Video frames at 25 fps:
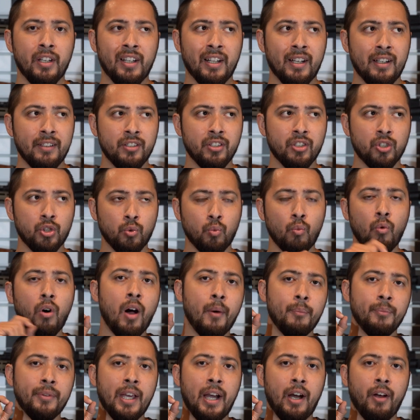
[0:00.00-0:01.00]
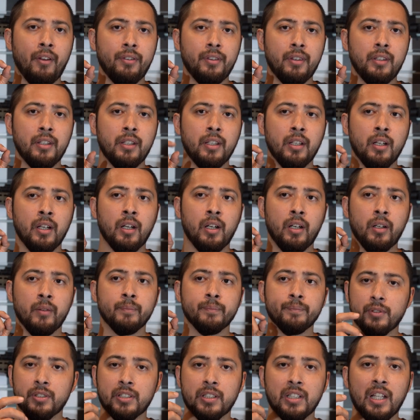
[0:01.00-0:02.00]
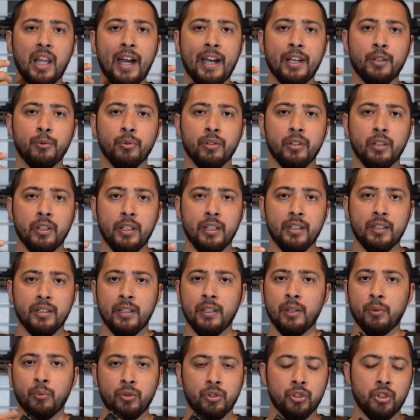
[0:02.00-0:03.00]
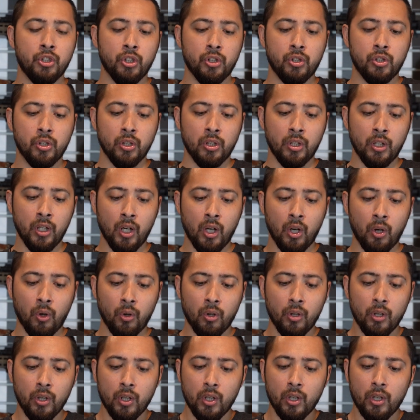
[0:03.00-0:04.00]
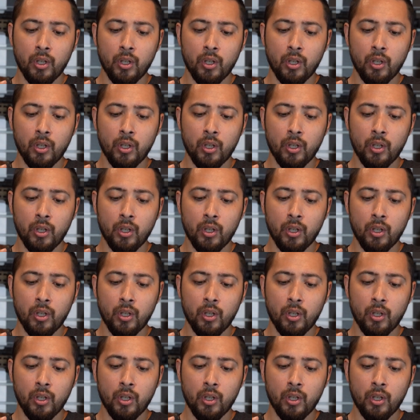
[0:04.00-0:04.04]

and I just swapped out the slide release and it was good to go.